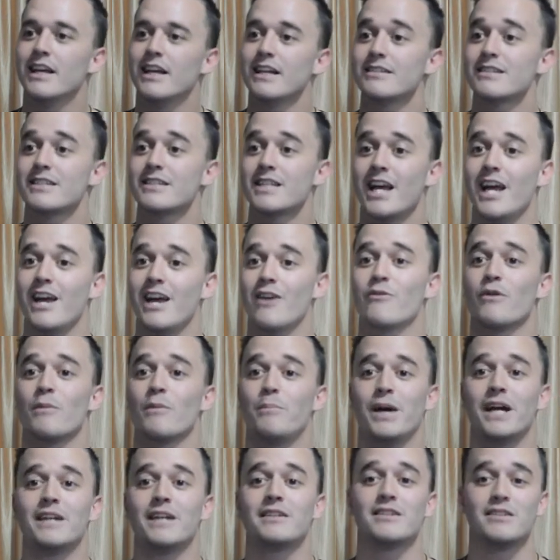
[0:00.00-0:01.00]
Let's take
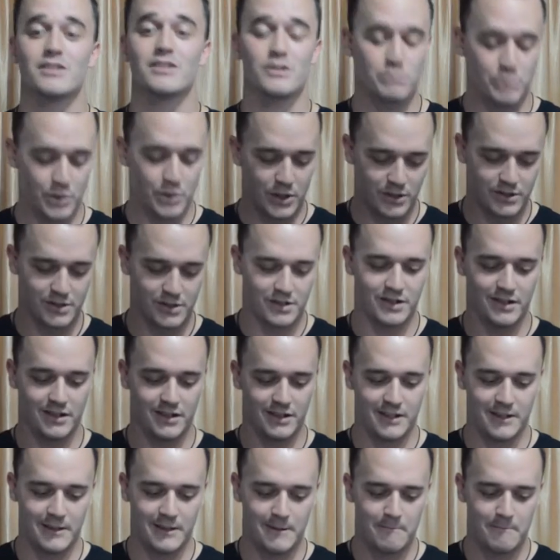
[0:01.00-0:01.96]
repentance personally.